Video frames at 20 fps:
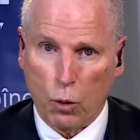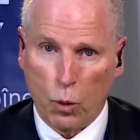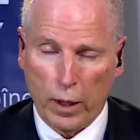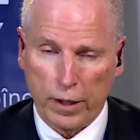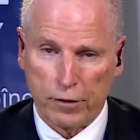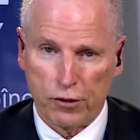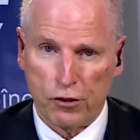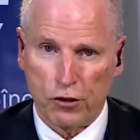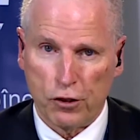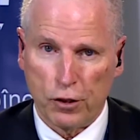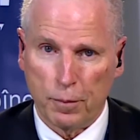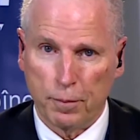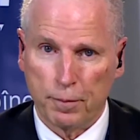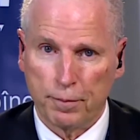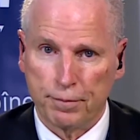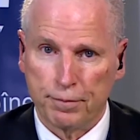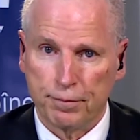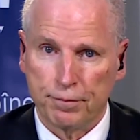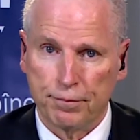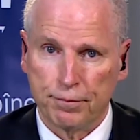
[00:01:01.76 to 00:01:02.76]
question.
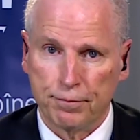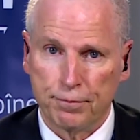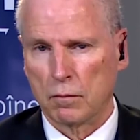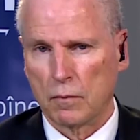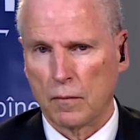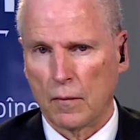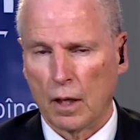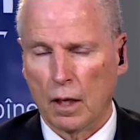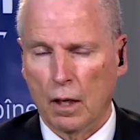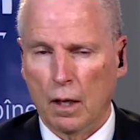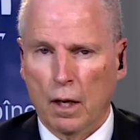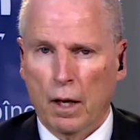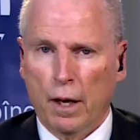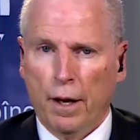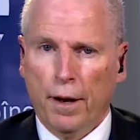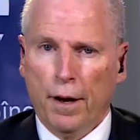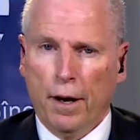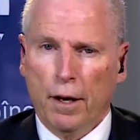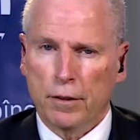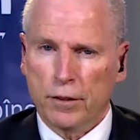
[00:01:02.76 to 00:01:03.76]

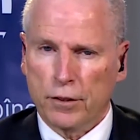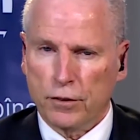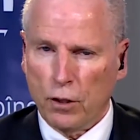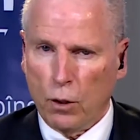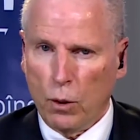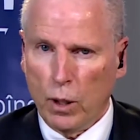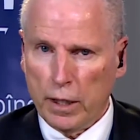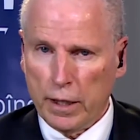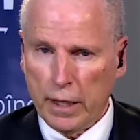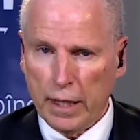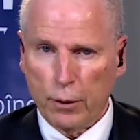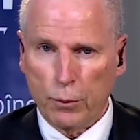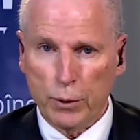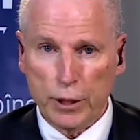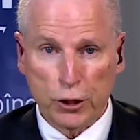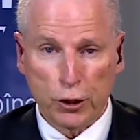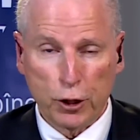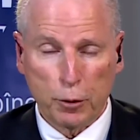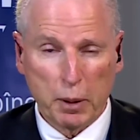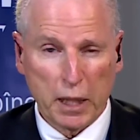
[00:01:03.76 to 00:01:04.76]
So I think we
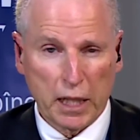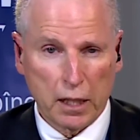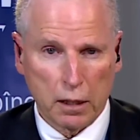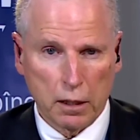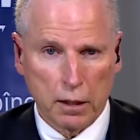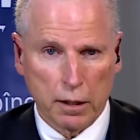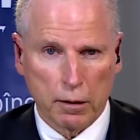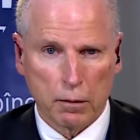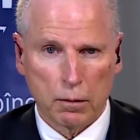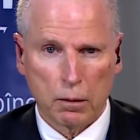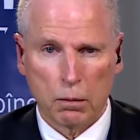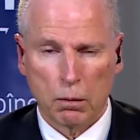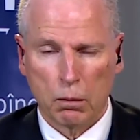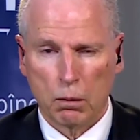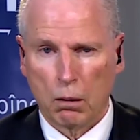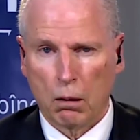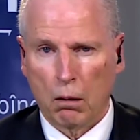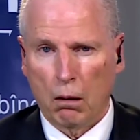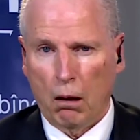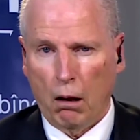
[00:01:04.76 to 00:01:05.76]
should be clear.
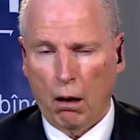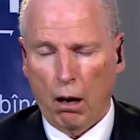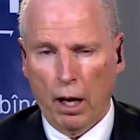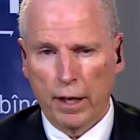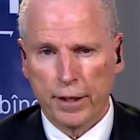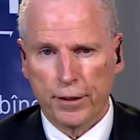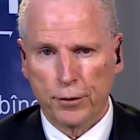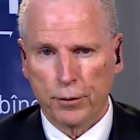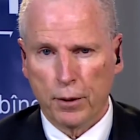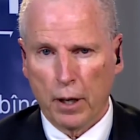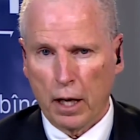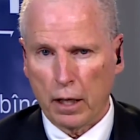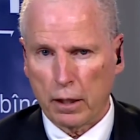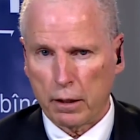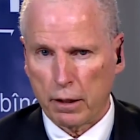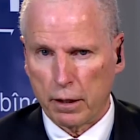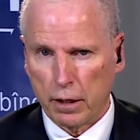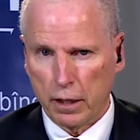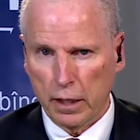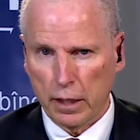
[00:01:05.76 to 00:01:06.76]
I do not
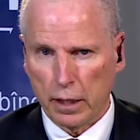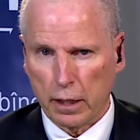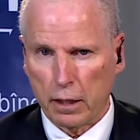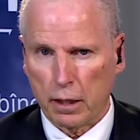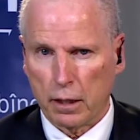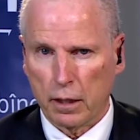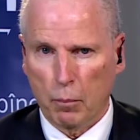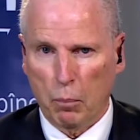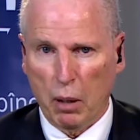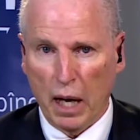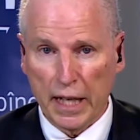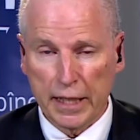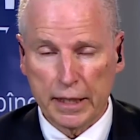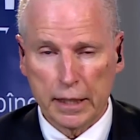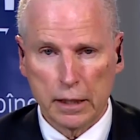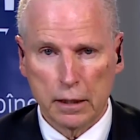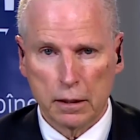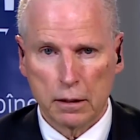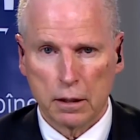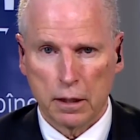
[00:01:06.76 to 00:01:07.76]
think the
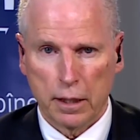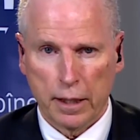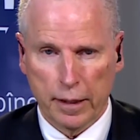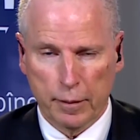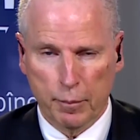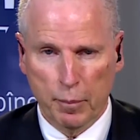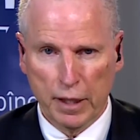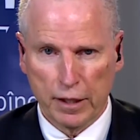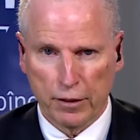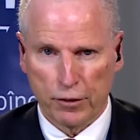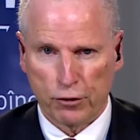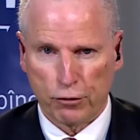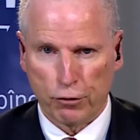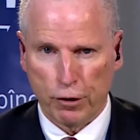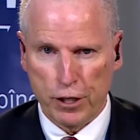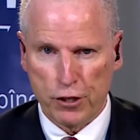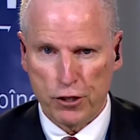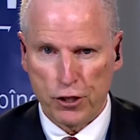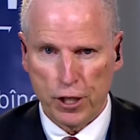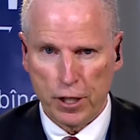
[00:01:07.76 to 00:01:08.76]
Biden
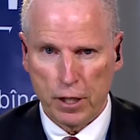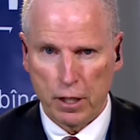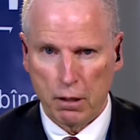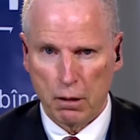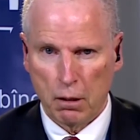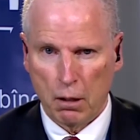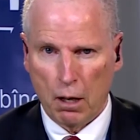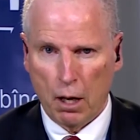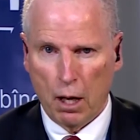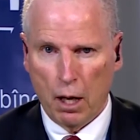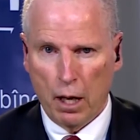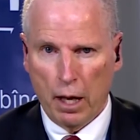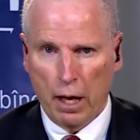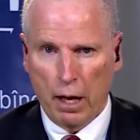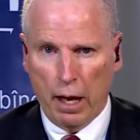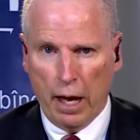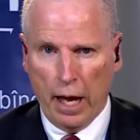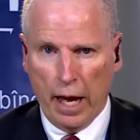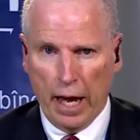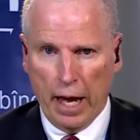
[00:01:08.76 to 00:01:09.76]
administration
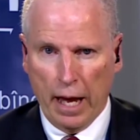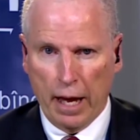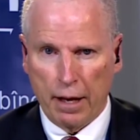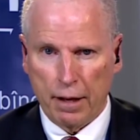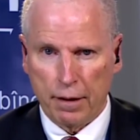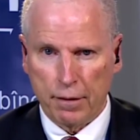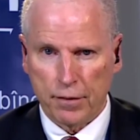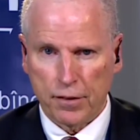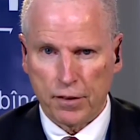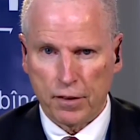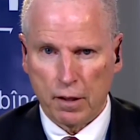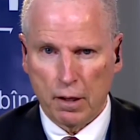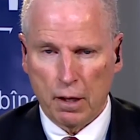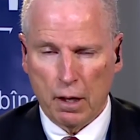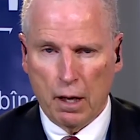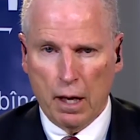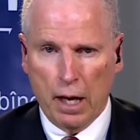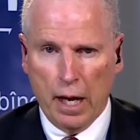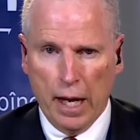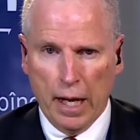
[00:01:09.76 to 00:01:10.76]
has
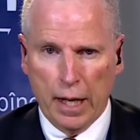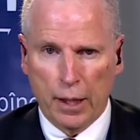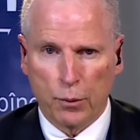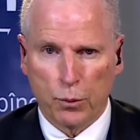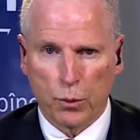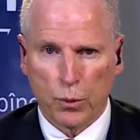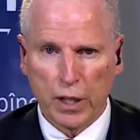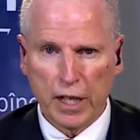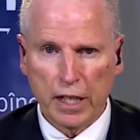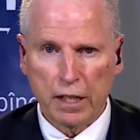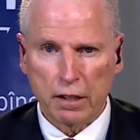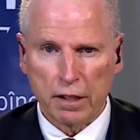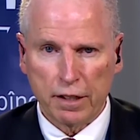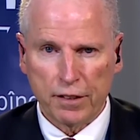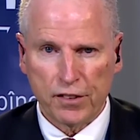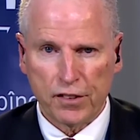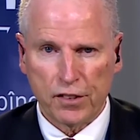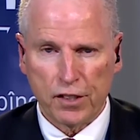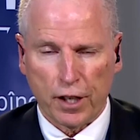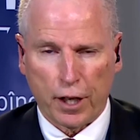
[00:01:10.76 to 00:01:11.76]
a
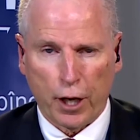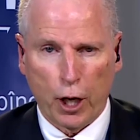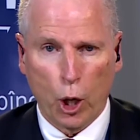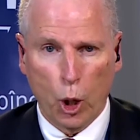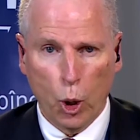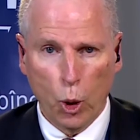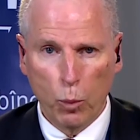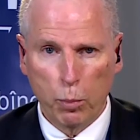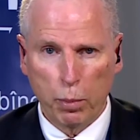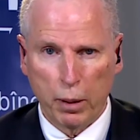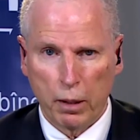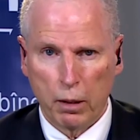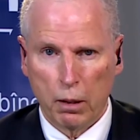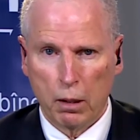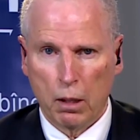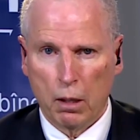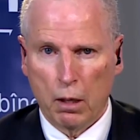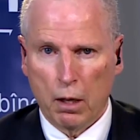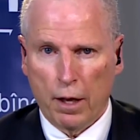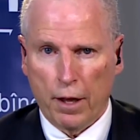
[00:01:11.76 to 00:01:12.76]
realistic hope
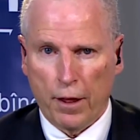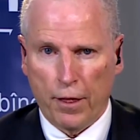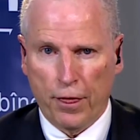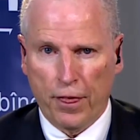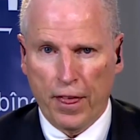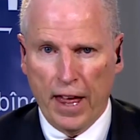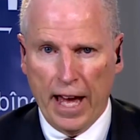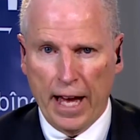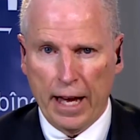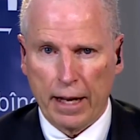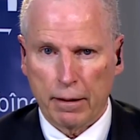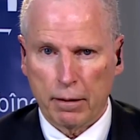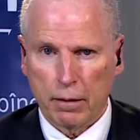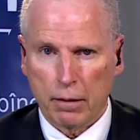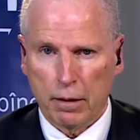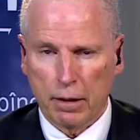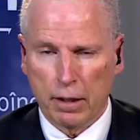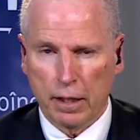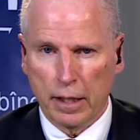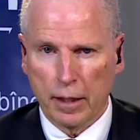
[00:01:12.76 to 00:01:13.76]
that
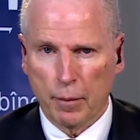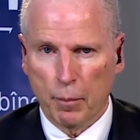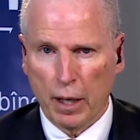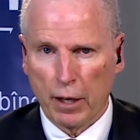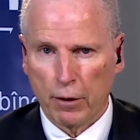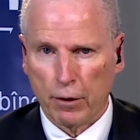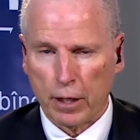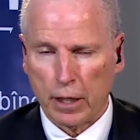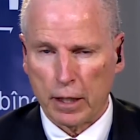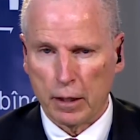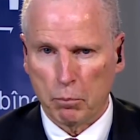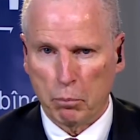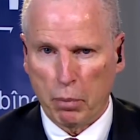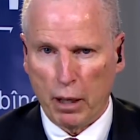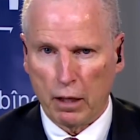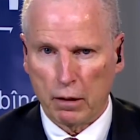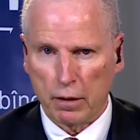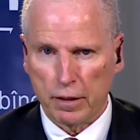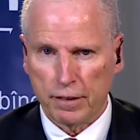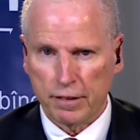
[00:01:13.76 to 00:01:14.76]
the American
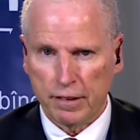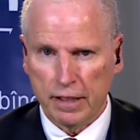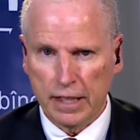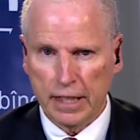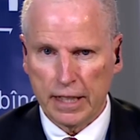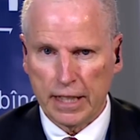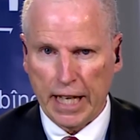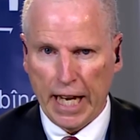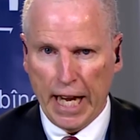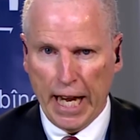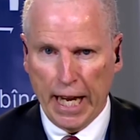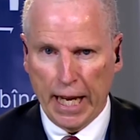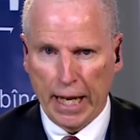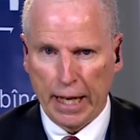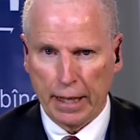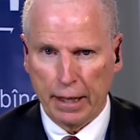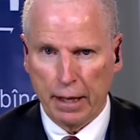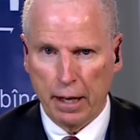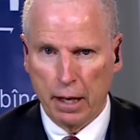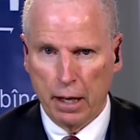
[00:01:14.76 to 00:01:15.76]
policy
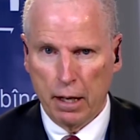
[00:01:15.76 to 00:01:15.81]
can